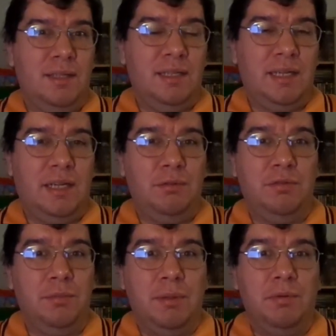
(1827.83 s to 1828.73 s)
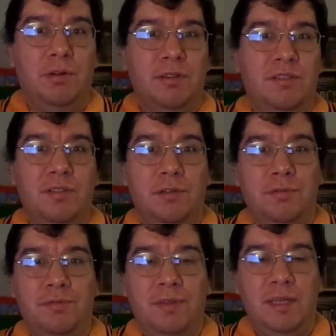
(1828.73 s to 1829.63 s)
Like, I always remember all these
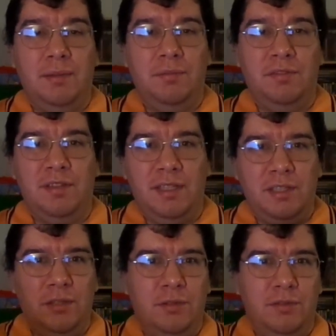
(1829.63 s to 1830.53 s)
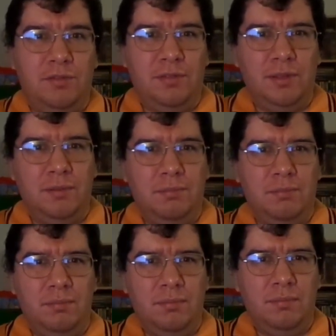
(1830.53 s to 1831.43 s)
other themes that they use
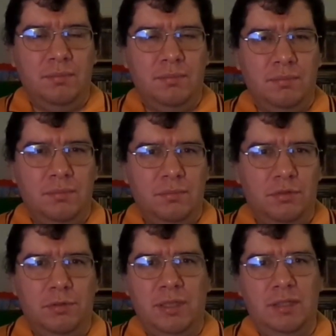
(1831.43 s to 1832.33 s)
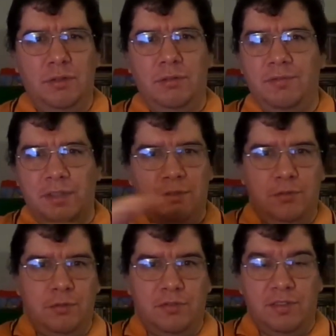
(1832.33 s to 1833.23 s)
during their
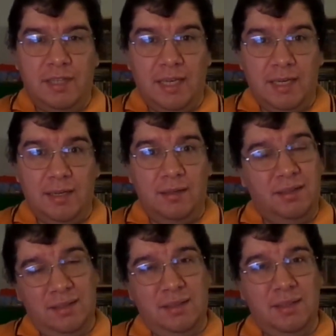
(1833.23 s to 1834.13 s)
adventures that they had.